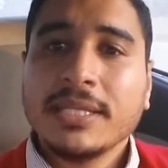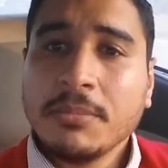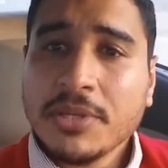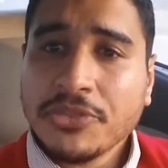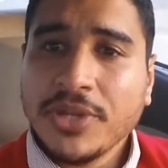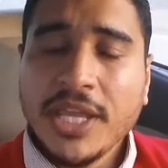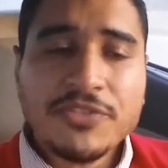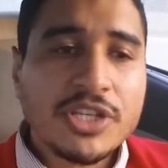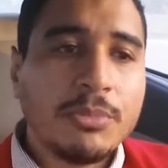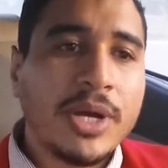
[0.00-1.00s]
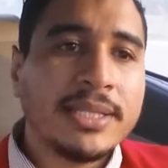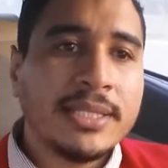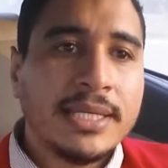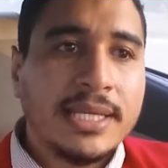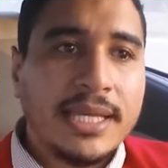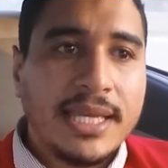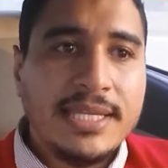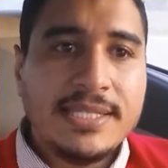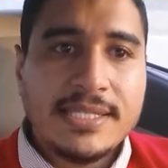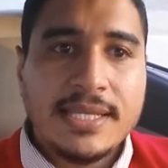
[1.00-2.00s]
Number three, if someone
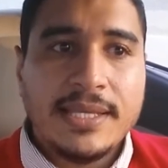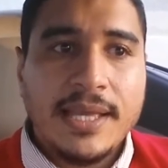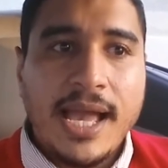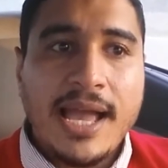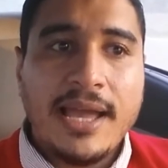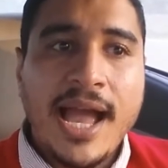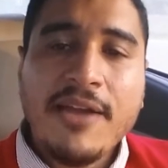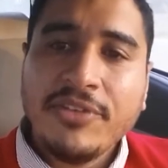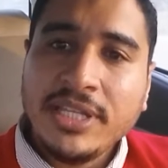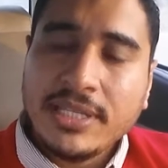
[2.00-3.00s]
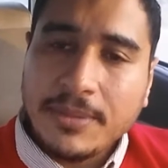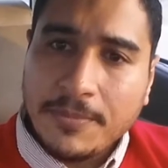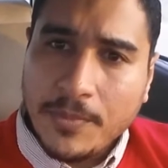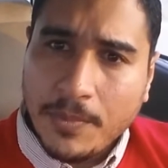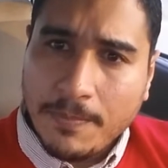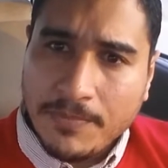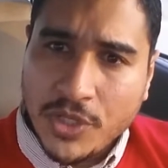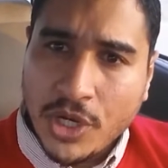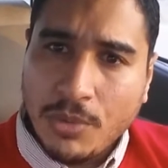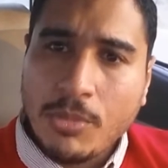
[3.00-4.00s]
is having,
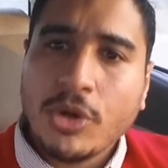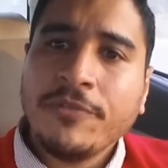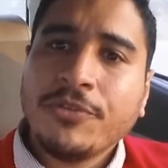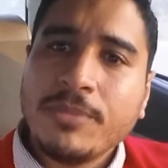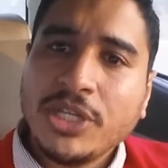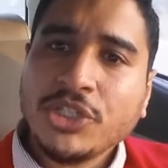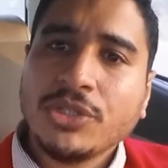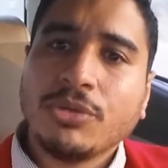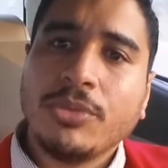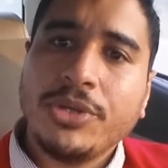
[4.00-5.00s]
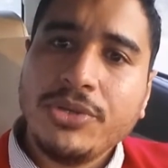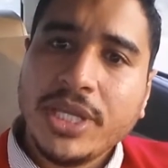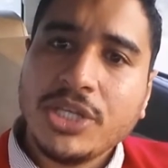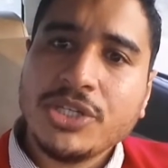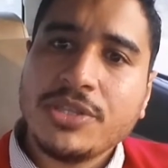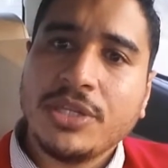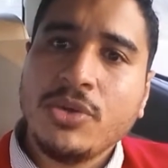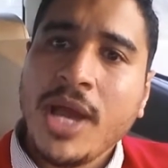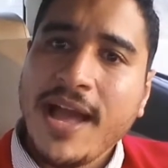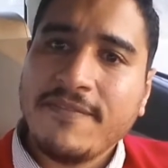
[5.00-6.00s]
you know, more information or more education than
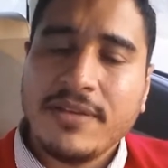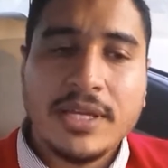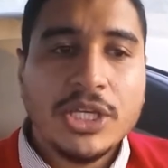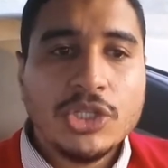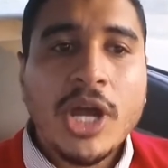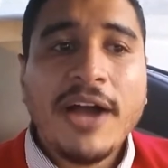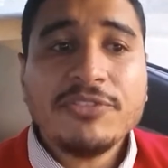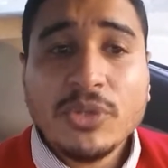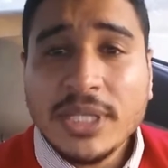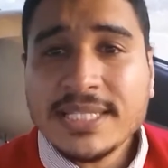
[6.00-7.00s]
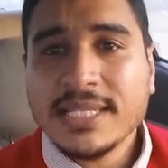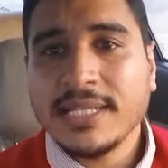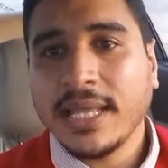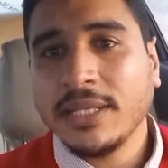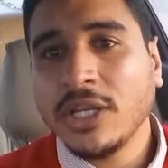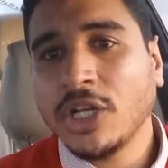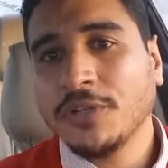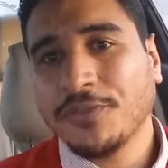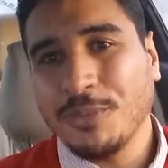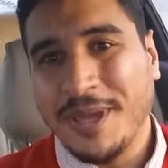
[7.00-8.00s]
you have, you have to listen and
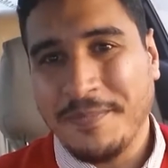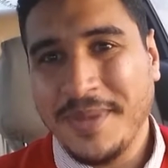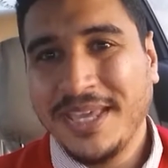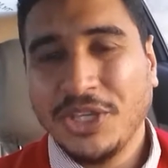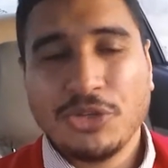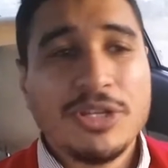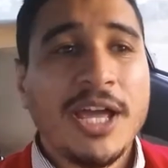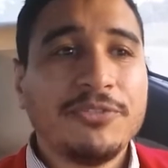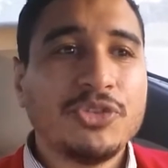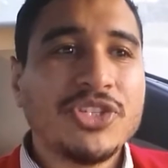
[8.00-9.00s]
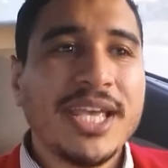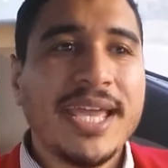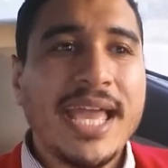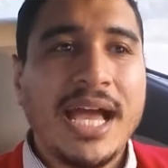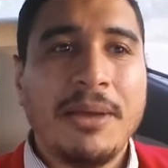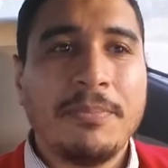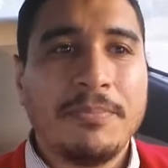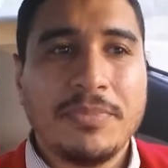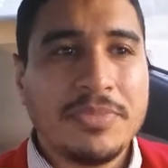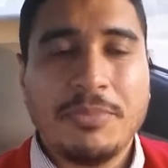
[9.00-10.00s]
learn from him. You don't have to say,
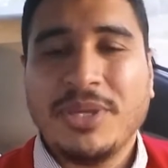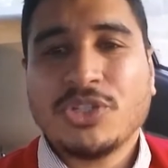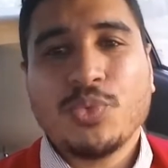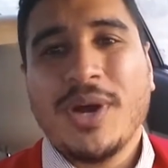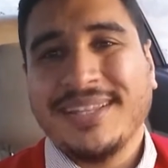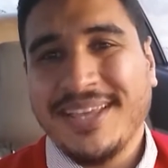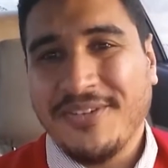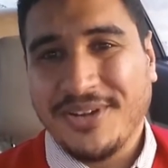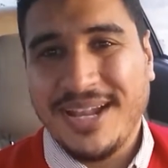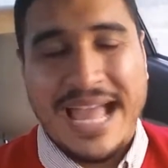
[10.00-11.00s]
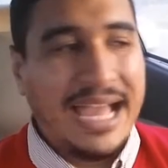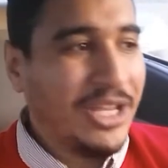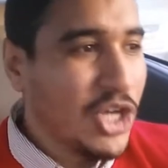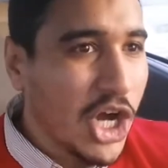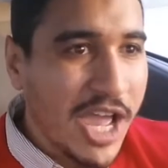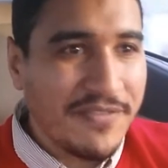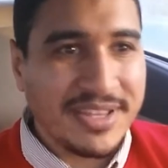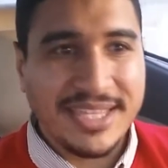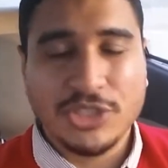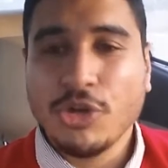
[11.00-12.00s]
um, the best one ever. I know
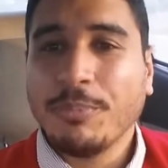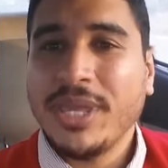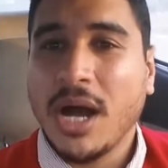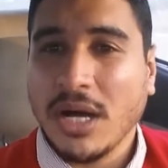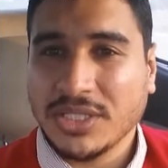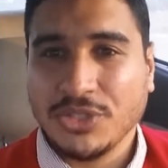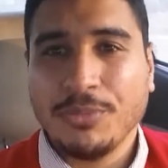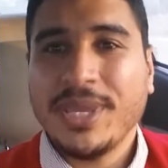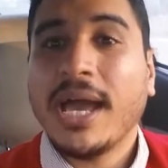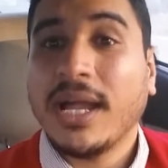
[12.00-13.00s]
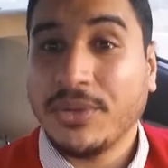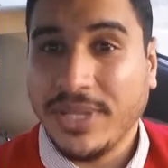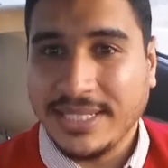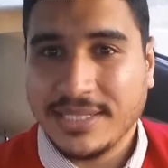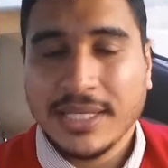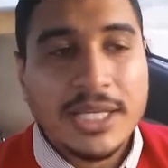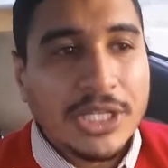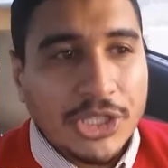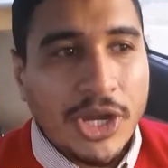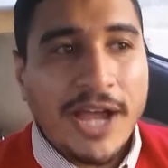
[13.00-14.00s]
everything. Don't be haughty. Don't be arrogant.
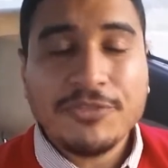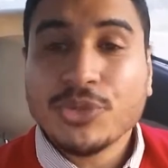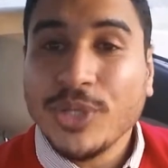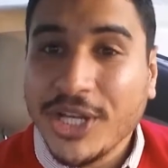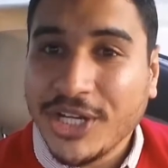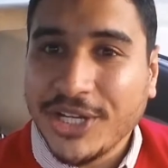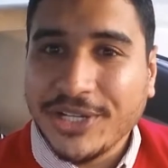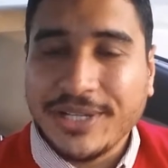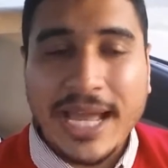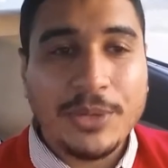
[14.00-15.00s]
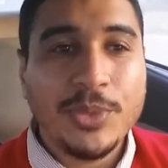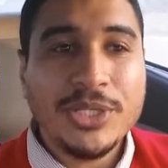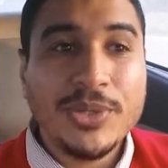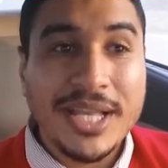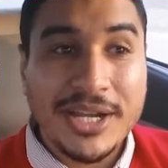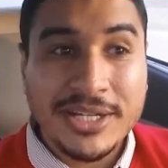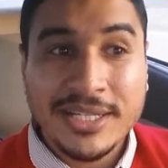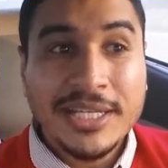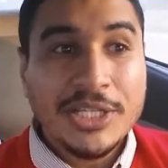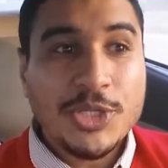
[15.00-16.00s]
You have to learn. And when you
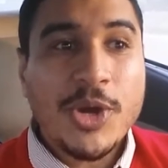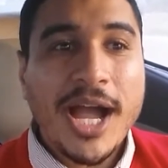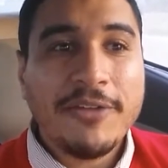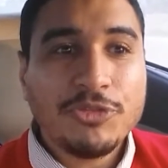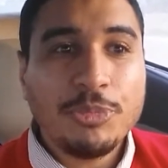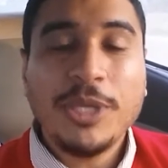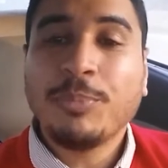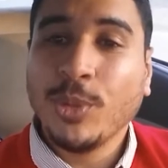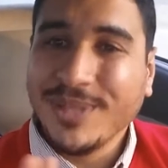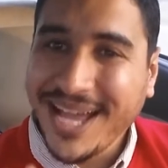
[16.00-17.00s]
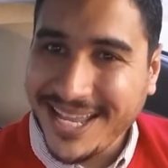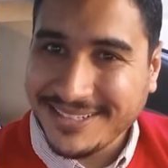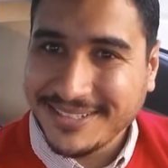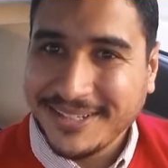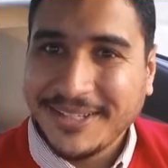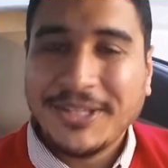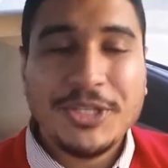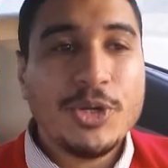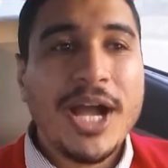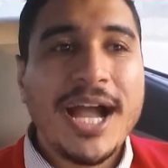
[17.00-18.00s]
learn, you have to be polite.
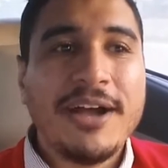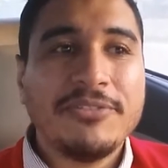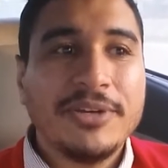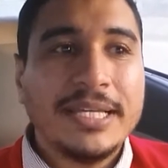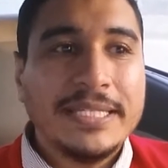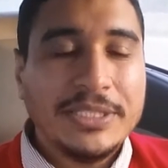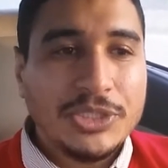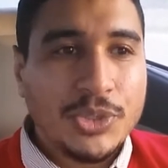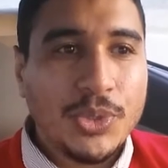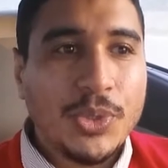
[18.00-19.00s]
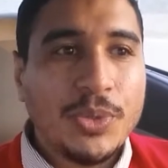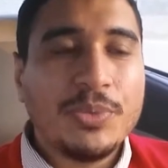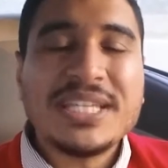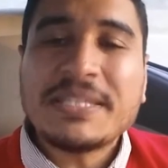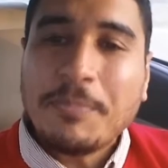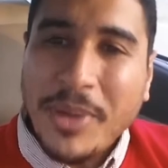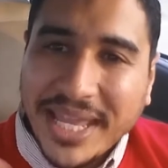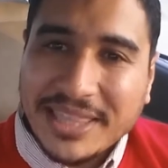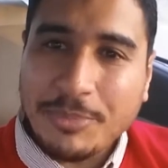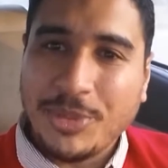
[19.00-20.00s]
You have to
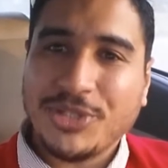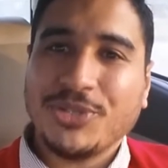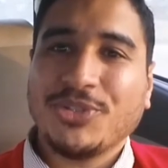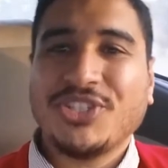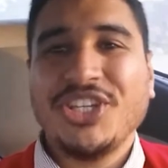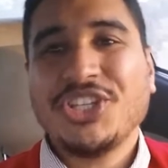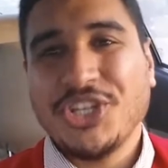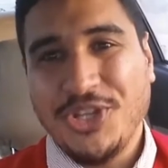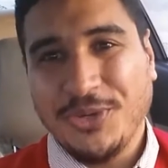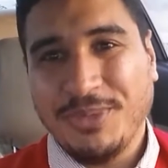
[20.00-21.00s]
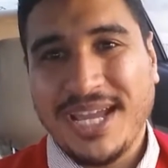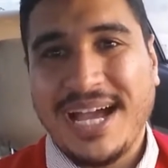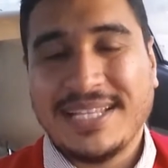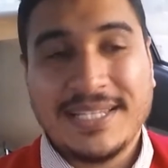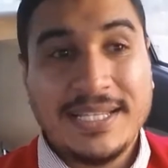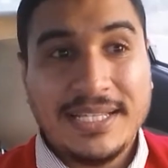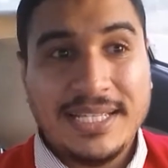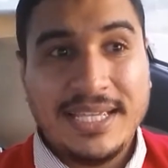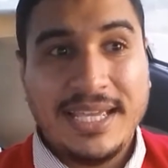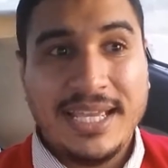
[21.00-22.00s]
respect the person who's teaching you because
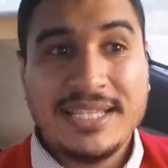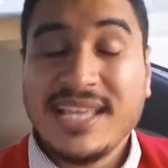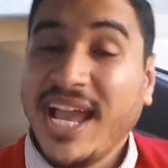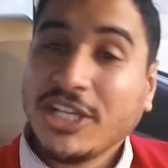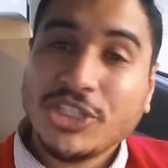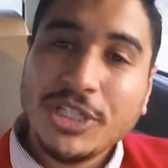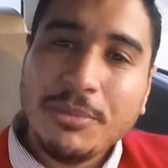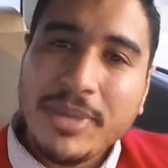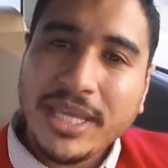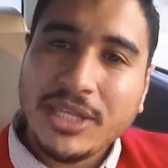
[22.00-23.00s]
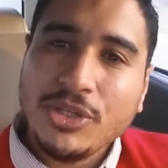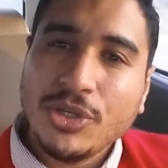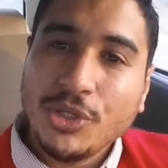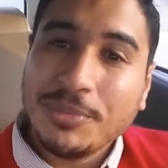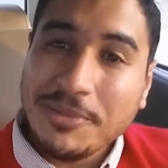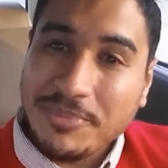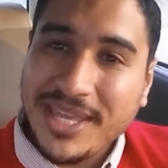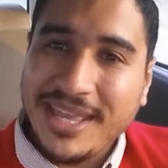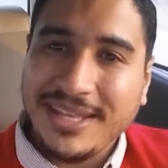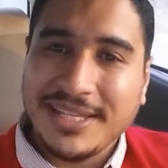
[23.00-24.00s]
he's actually making you a human
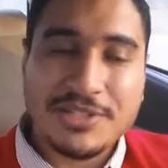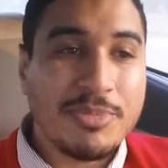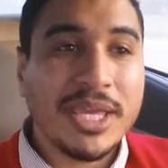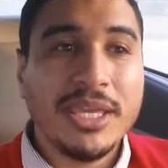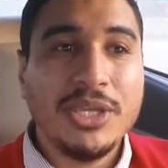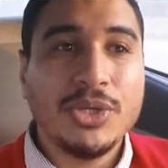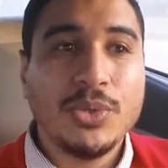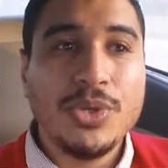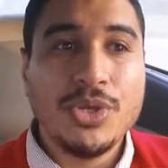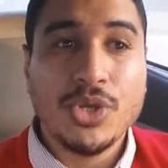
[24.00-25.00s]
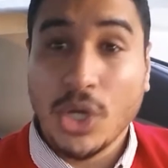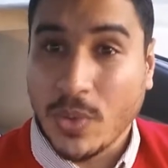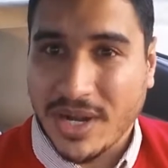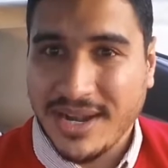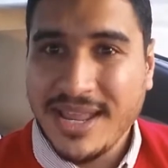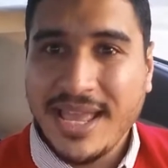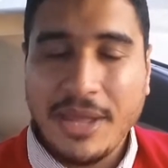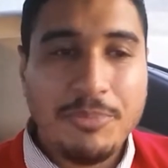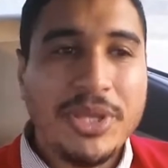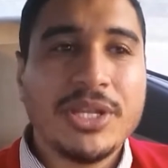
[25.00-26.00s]
being. He's making you knower.
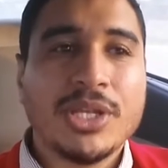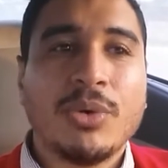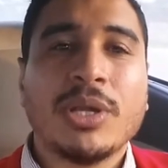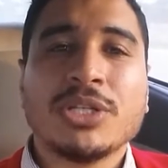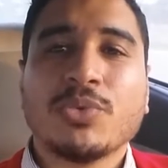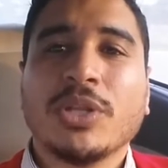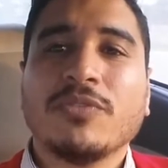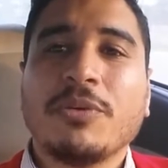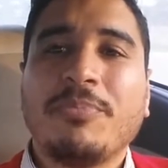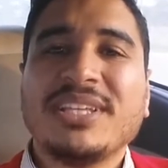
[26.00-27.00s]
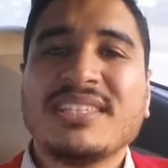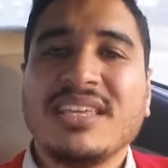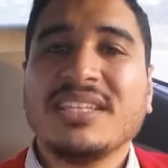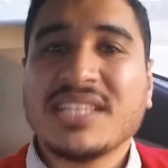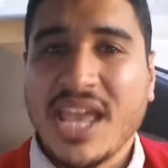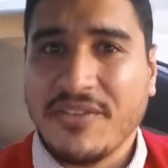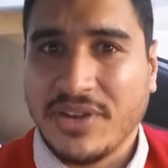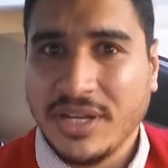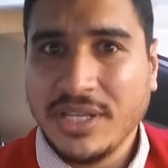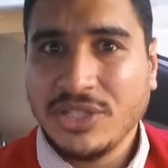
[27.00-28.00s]
And being a knower is one of the best things
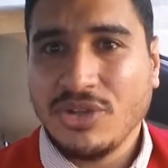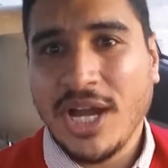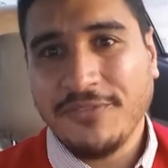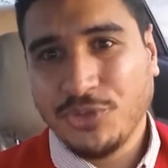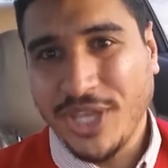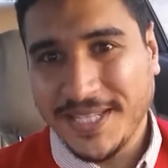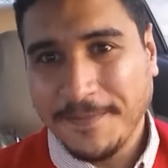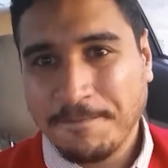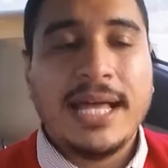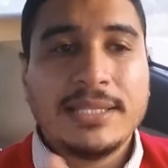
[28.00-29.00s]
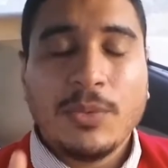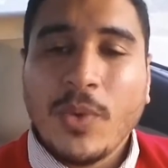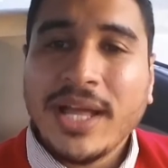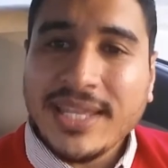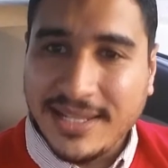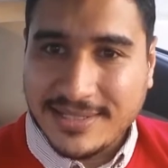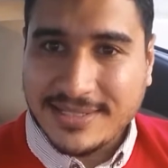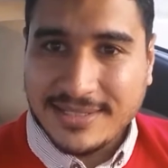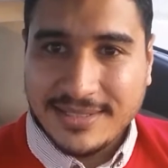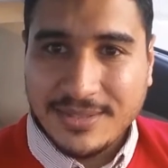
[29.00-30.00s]
ever you have to get. And one
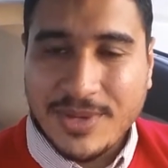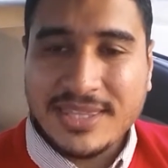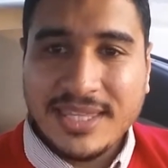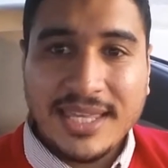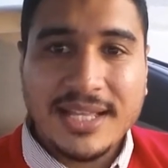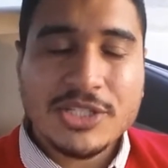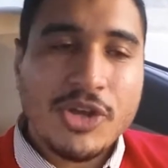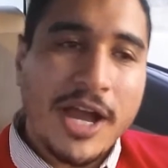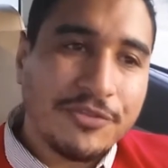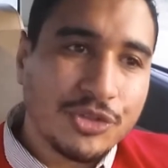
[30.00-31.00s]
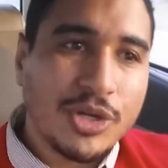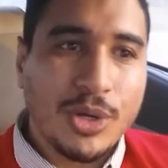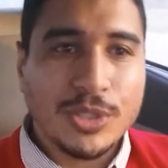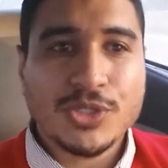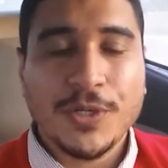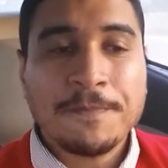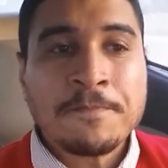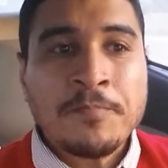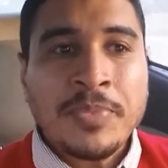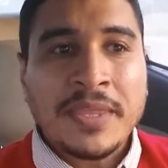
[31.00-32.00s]
else, one thing else you have to know also
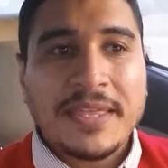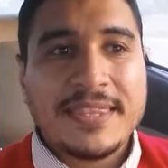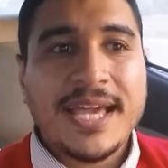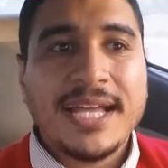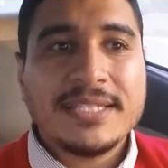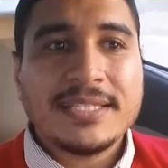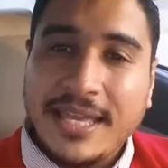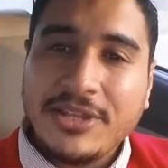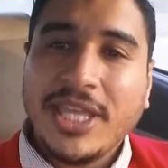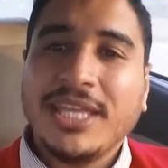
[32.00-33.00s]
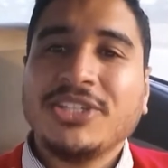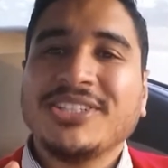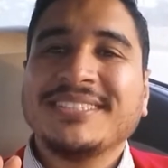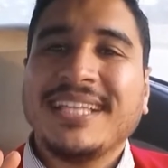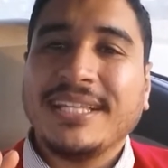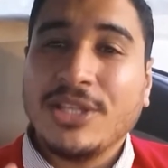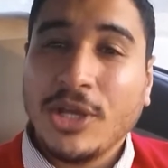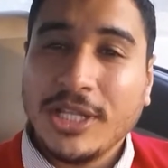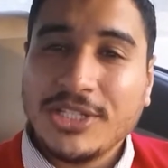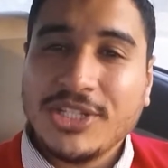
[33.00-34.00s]
that education and
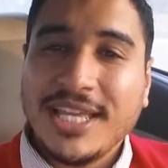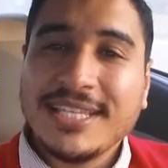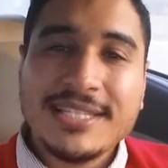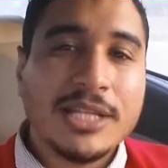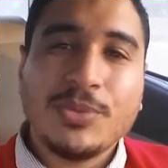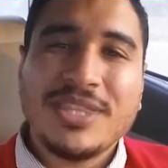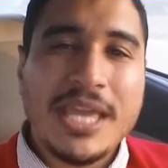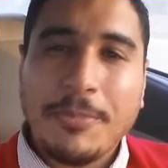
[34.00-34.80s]
knowledge is not with